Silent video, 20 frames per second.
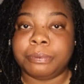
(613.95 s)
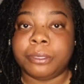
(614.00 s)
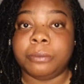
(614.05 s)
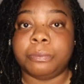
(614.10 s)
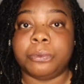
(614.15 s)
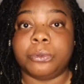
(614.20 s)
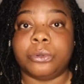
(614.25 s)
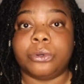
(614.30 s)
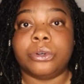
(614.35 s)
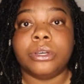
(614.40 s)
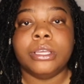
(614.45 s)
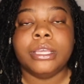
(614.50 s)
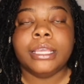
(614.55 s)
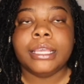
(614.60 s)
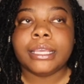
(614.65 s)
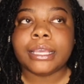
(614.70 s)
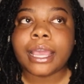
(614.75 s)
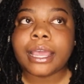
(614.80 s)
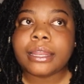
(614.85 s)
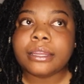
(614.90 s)
people
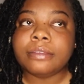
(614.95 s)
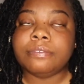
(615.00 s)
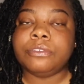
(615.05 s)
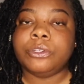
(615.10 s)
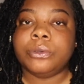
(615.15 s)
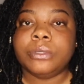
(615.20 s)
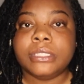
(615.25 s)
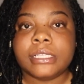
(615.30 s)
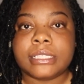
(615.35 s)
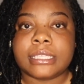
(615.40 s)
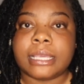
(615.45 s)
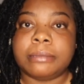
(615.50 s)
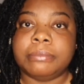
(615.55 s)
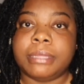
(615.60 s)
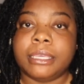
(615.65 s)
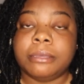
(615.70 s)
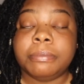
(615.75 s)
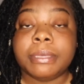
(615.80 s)
kind of doing the same thing,